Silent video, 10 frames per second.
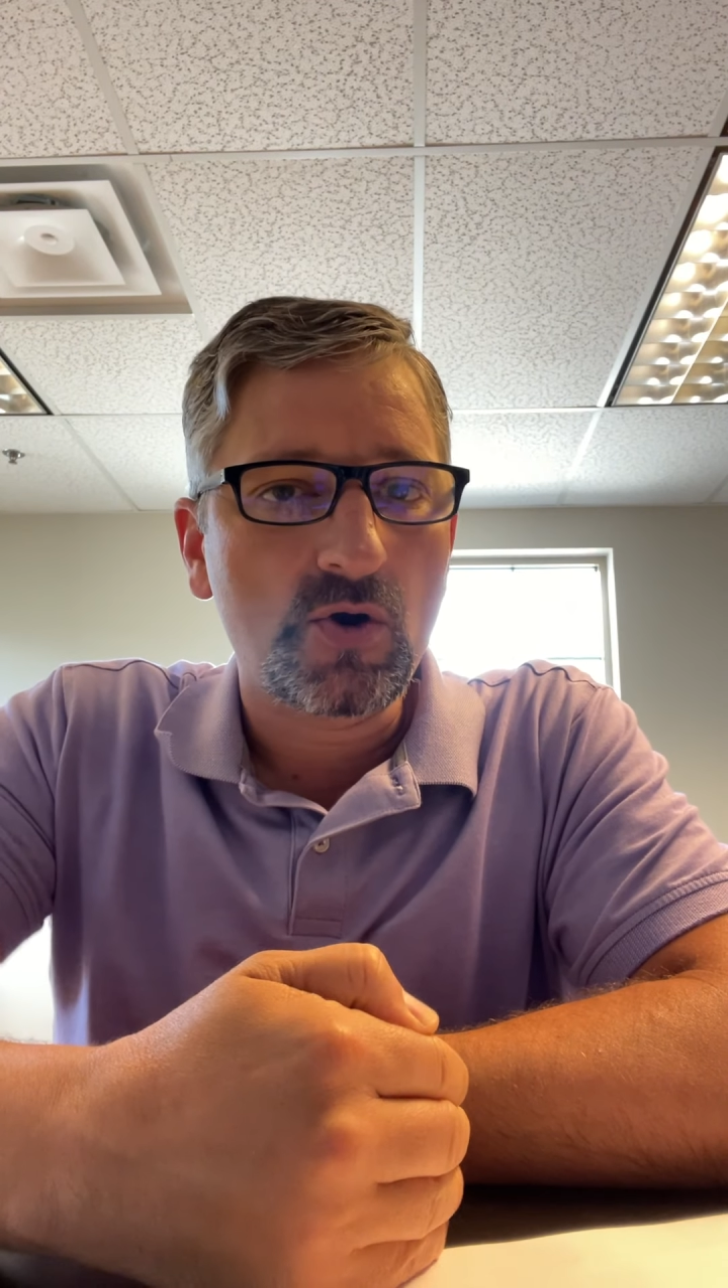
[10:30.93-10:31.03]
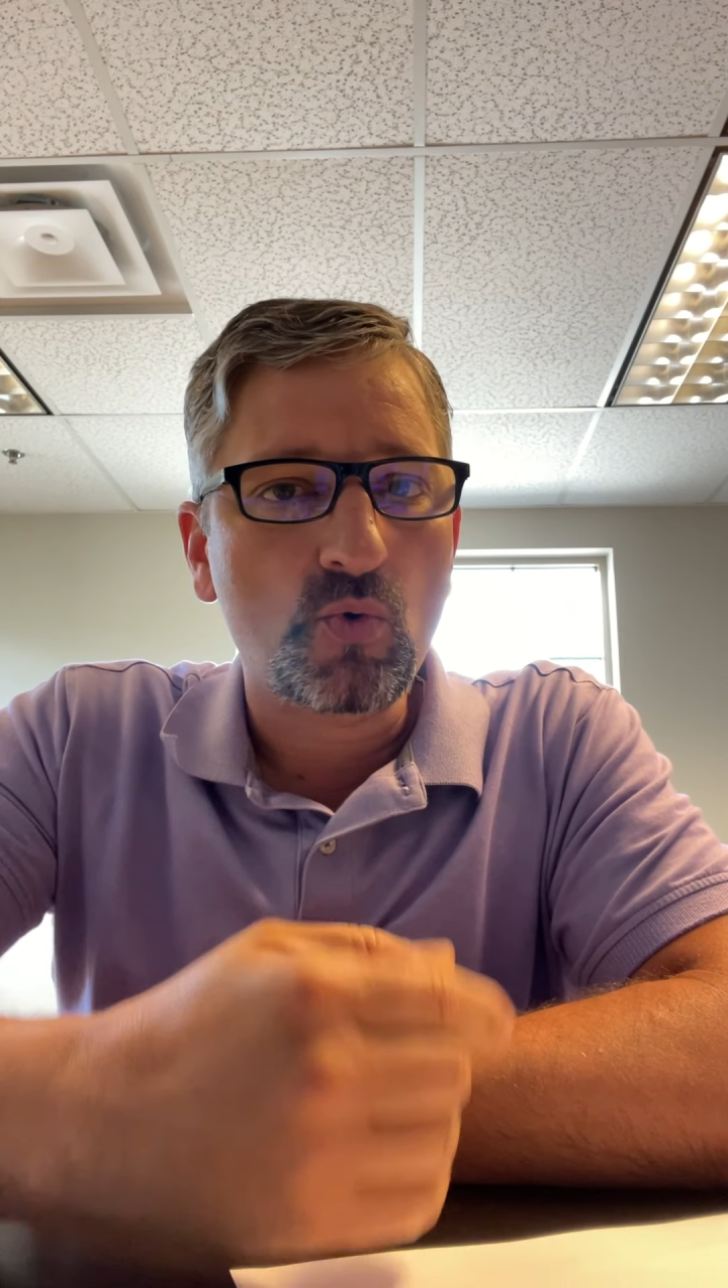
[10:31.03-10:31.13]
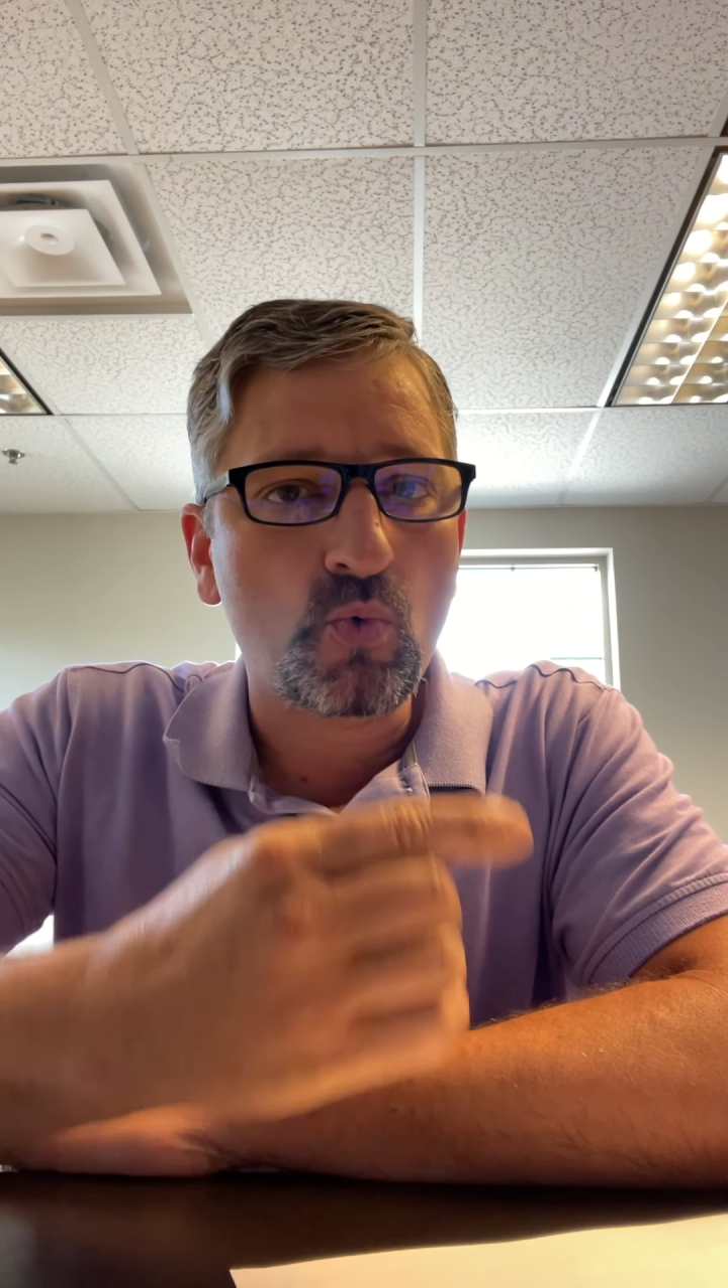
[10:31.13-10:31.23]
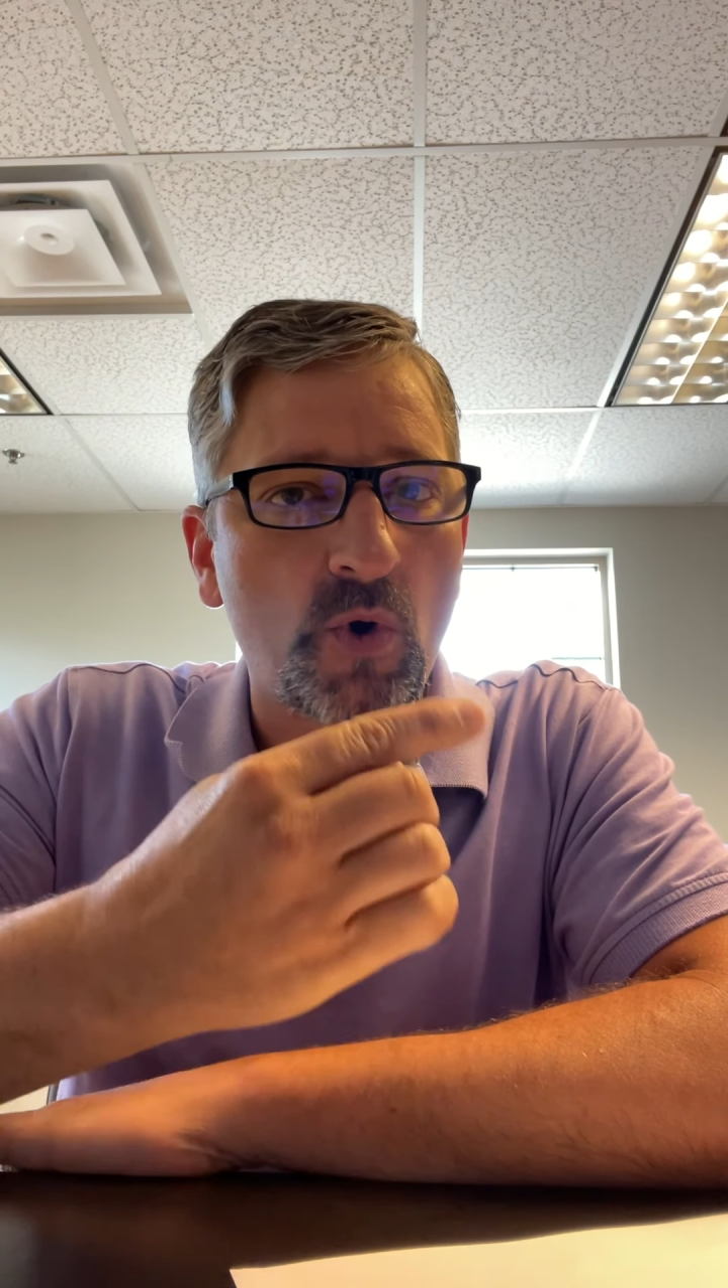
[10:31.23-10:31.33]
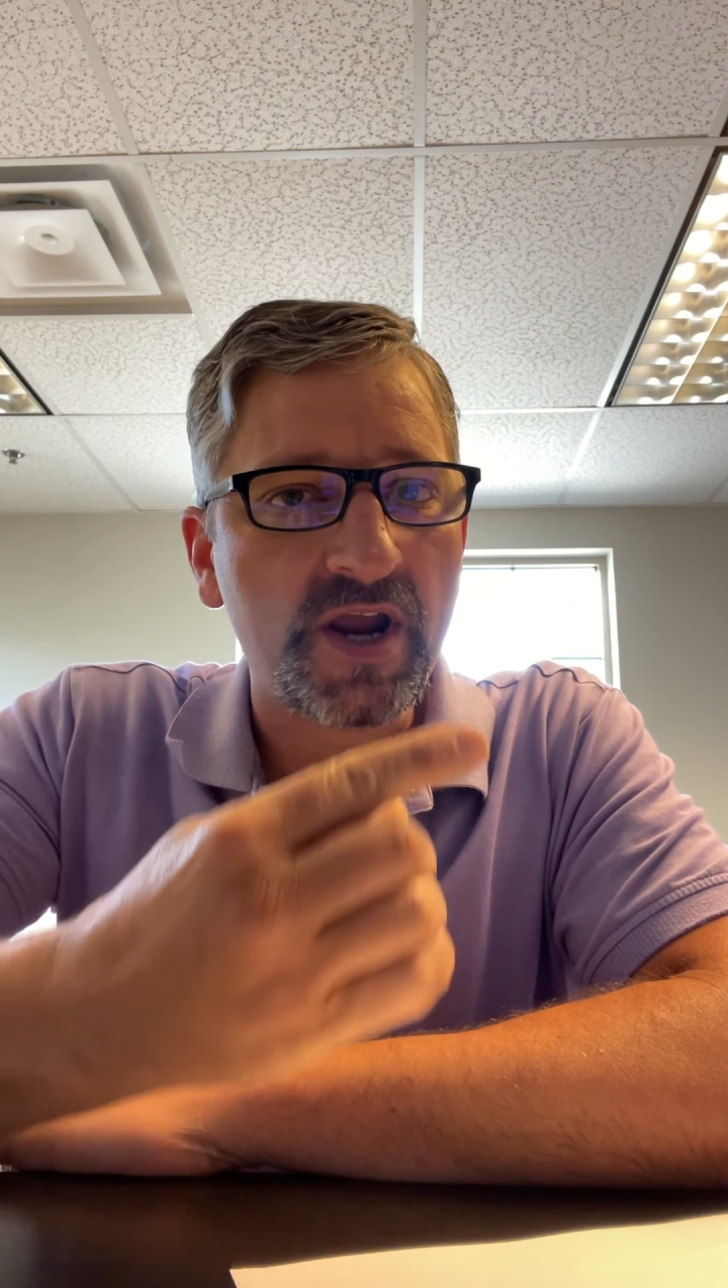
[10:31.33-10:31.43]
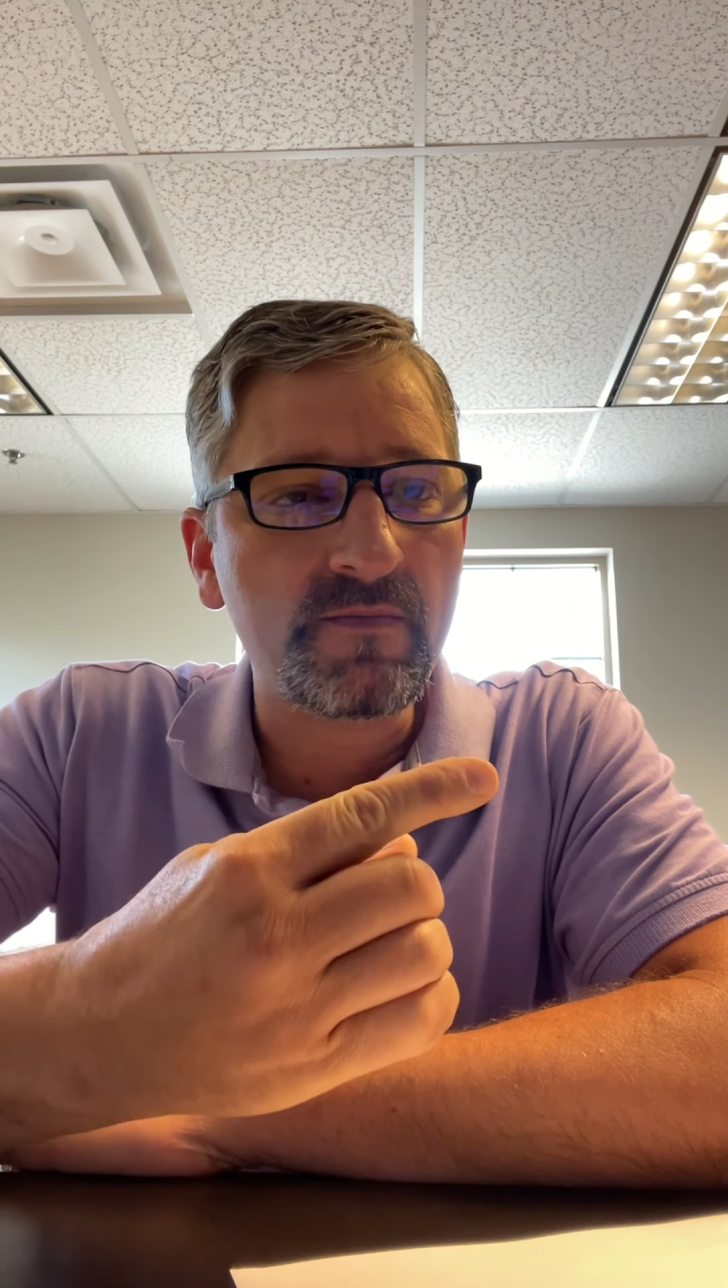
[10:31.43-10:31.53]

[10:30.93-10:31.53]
way